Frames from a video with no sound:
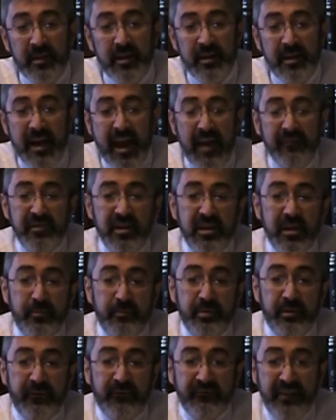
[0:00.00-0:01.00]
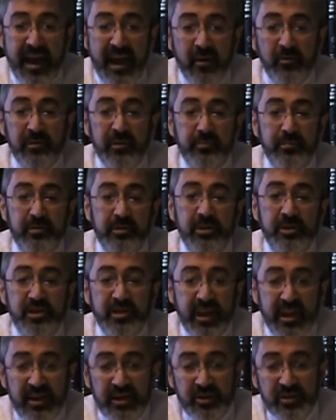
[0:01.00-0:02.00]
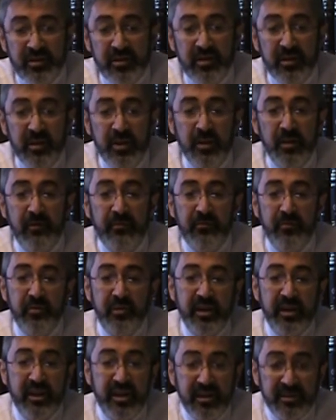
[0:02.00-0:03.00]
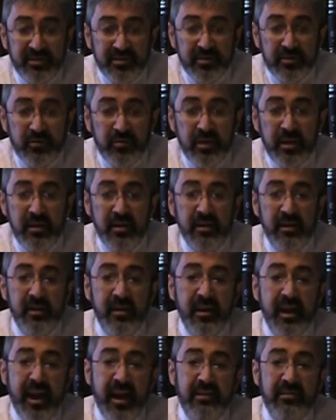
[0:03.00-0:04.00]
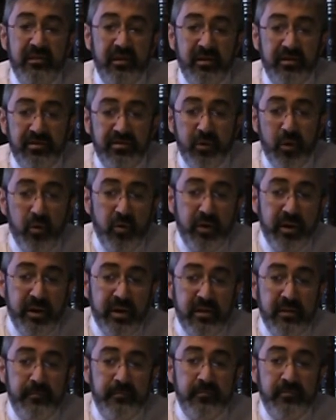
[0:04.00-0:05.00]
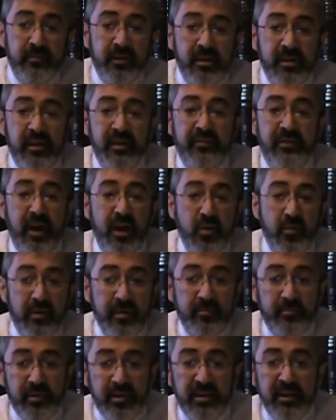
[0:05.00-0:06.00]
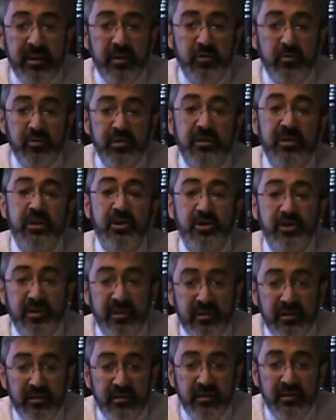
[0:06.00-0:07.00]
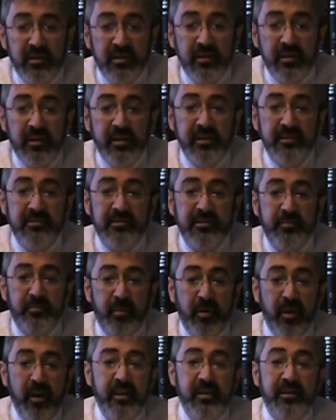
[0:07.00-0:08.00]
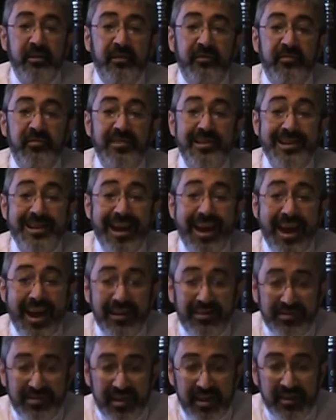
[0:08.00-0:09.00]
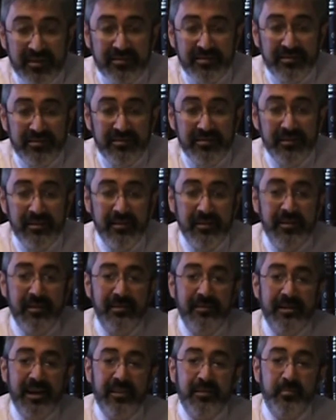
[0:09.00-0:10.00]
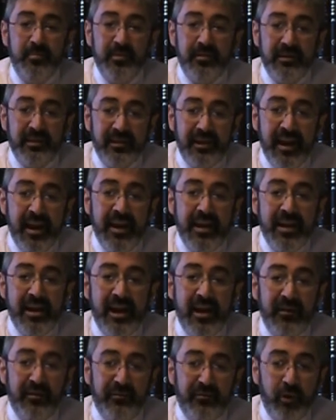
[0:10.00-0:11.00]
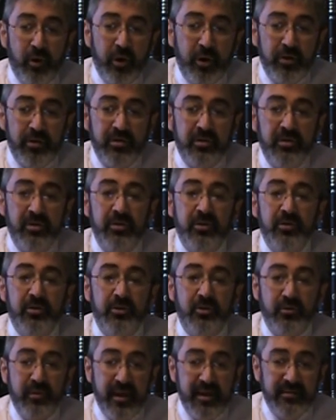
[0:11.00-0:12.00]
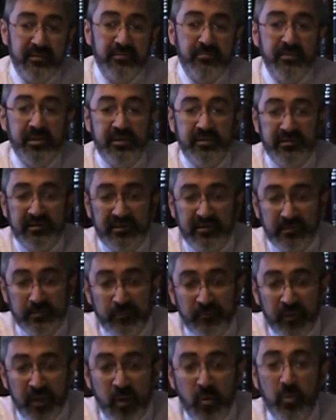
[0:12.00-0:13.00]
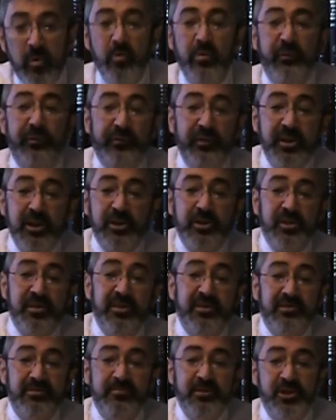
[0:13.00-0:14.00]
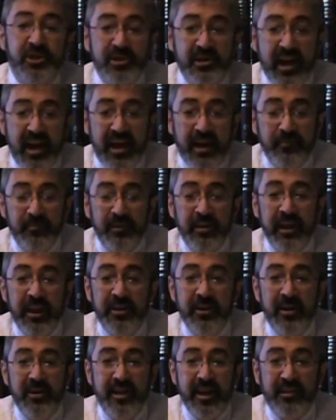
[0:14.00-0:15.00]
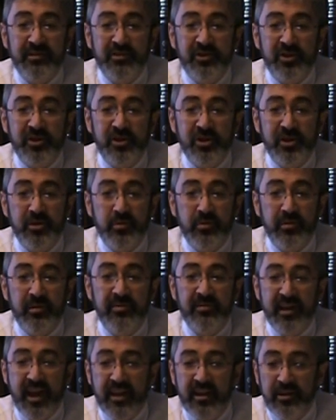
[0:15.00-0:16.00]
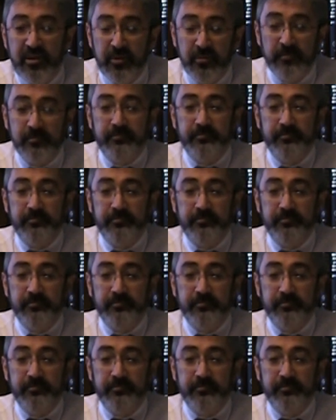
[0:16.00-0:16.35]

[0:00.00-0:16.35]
Having a profound appreciation for the history and authority of our rabbinic tradition is a part of the ethics that Pirkei Avot transmits. We will finish this Mishnah in our next Shiur. Thank you.